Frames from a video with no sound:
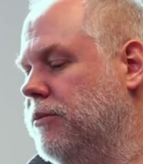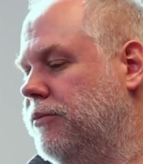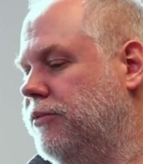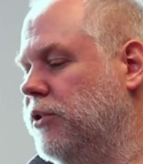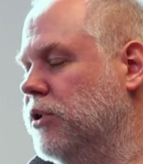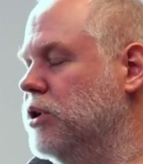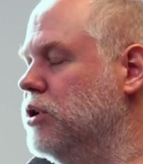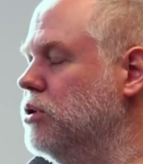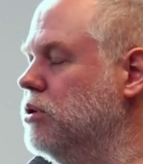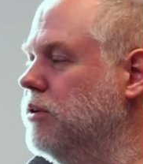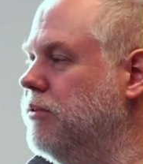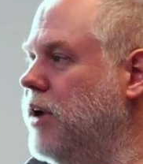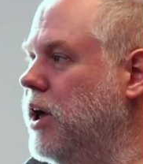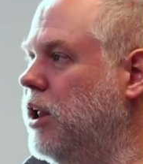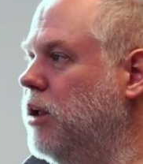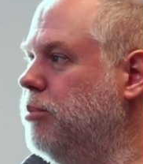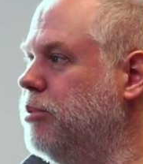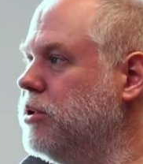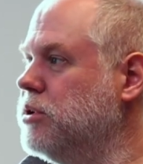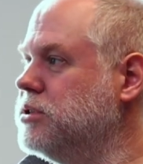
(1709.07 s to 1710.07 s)
For new
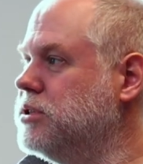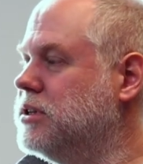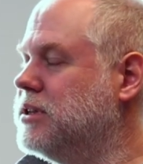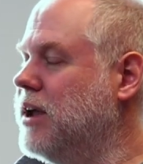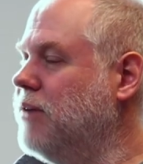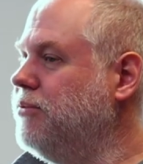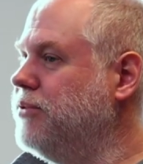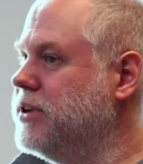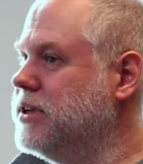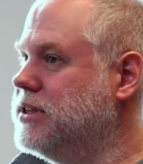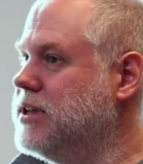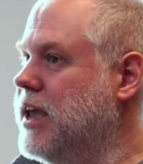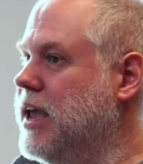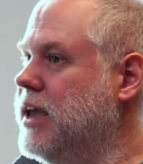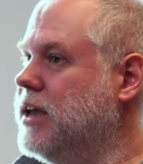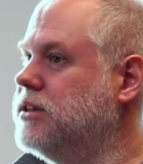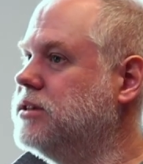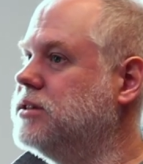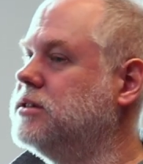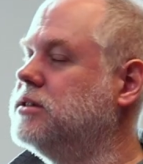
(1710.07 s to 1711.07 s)
developers, it definitely
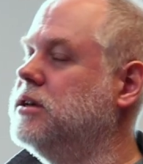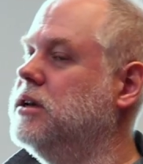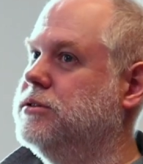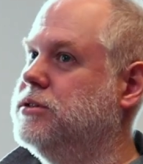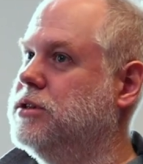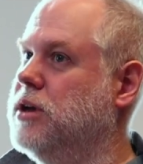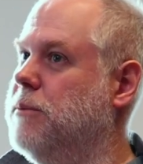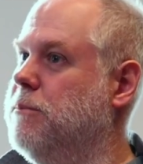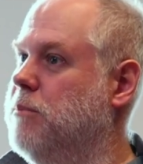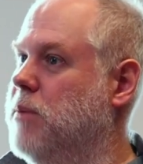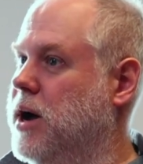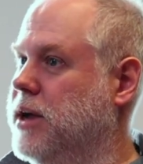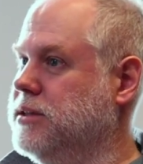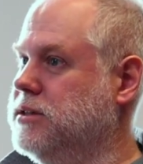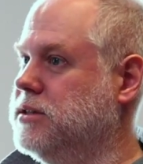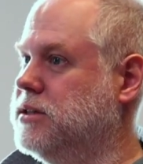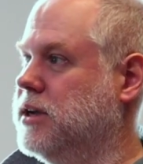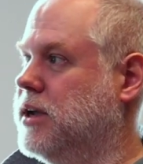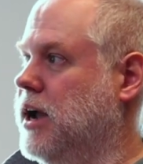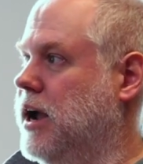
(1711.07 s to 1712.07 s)
takes some
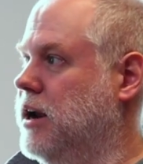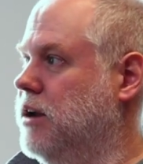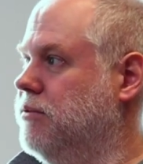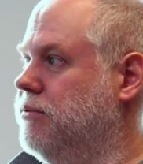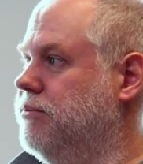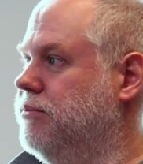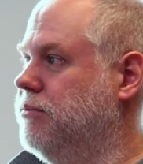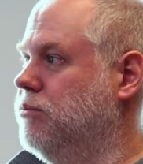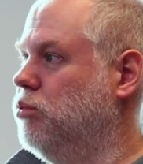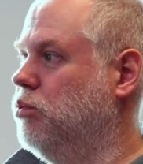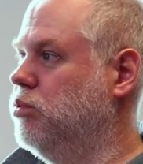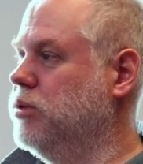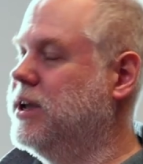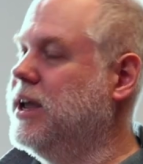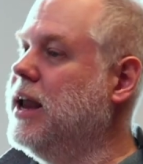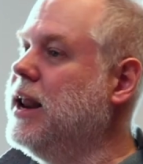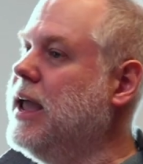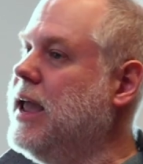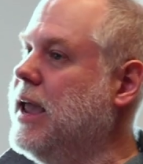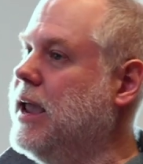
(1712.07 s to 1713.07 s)
months to kind of
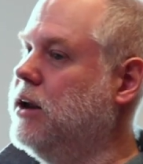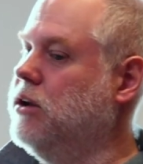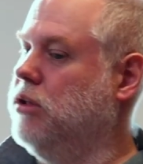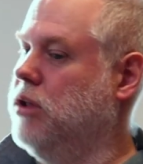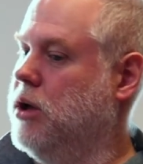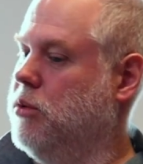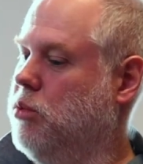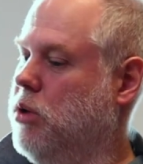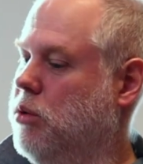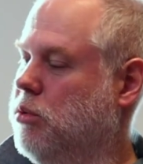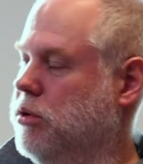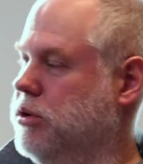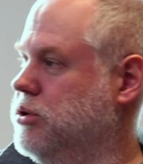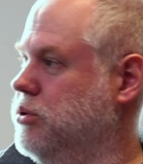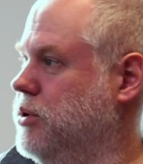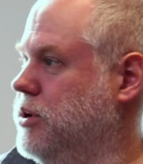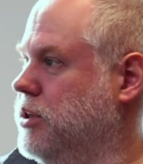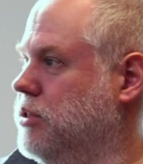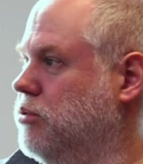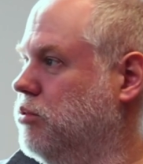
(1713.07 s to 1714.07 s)
get a handle on what we're
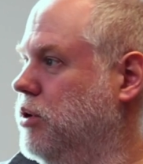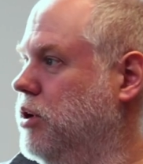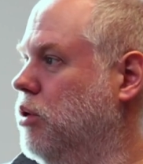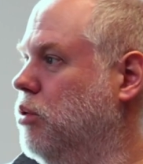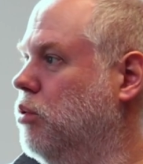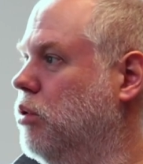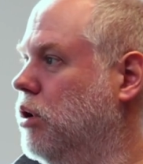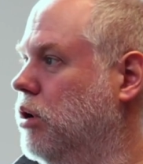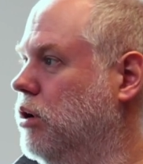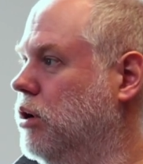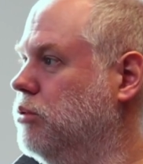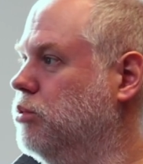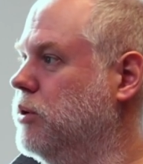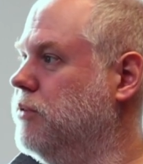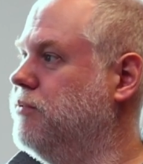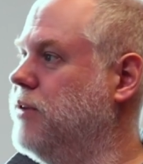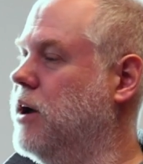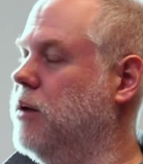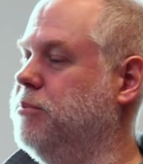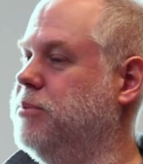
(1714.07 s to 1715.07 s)
doing in the real world. We
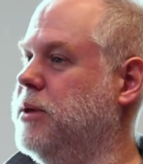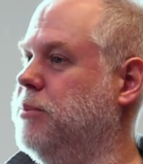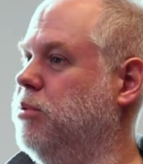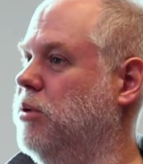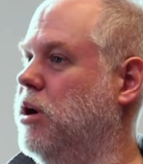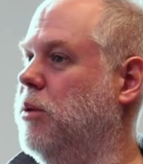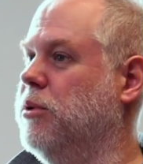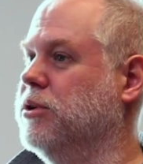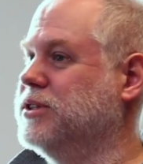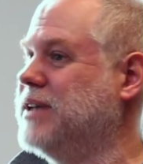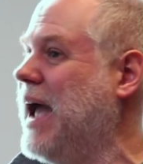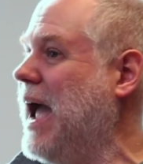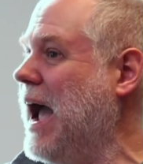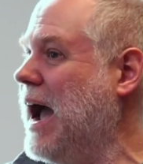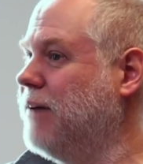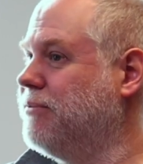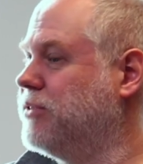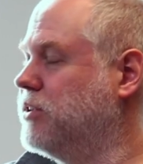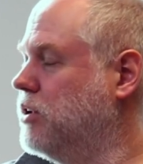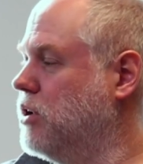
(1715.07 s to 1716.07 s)
found people almost
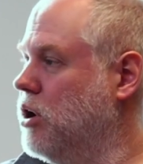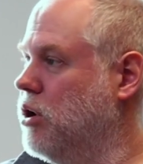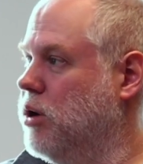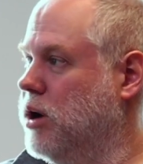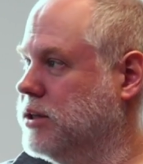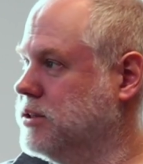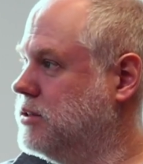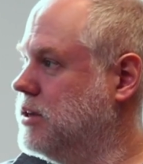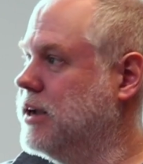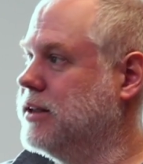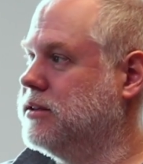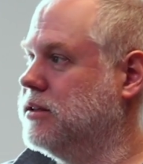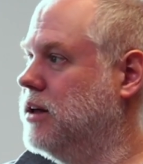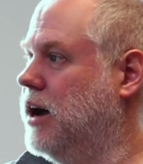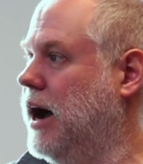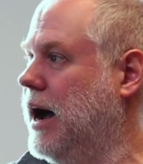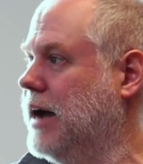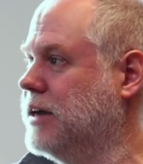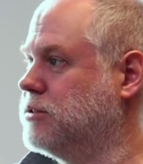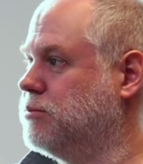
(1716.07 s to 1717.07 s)
have to go on site to the
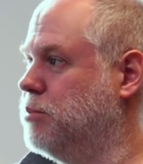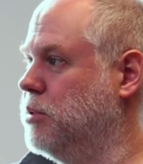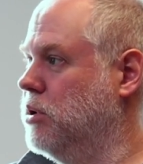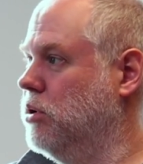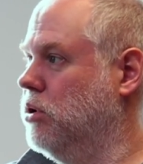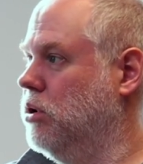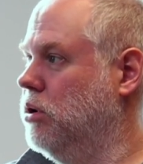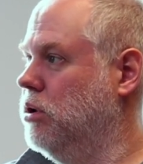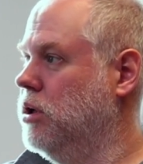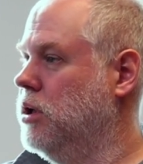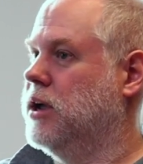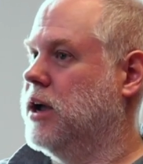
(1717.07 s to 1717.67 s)
hospital.